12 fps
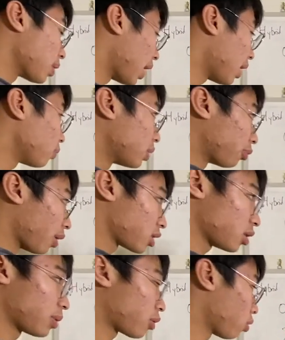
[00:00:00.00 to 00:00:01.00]
that. We rank
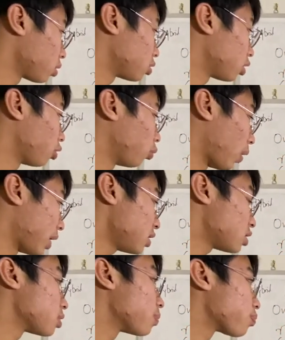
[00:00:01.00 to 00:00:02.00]
them according to their
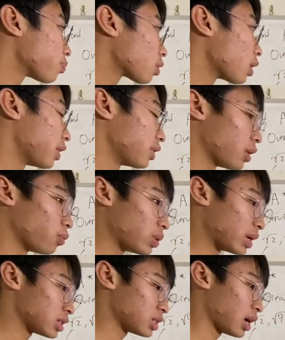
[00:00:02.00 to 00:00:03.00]
weights, and then
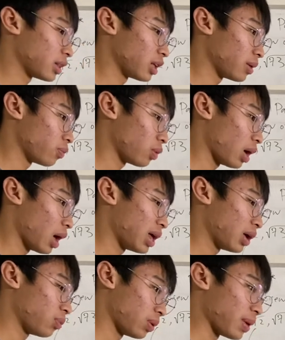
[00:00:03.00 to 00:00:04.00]
we assign them,
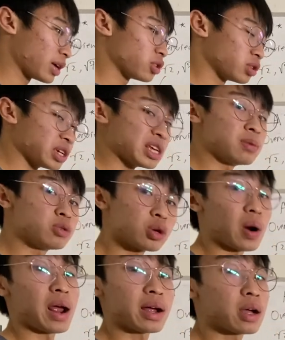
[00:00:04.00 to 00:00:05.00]
and we make sure to keep
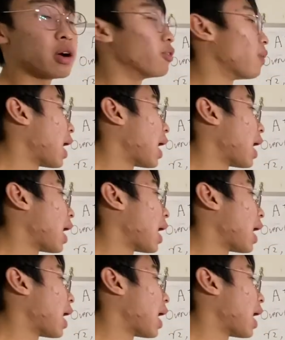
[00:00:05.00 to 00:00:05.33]
track of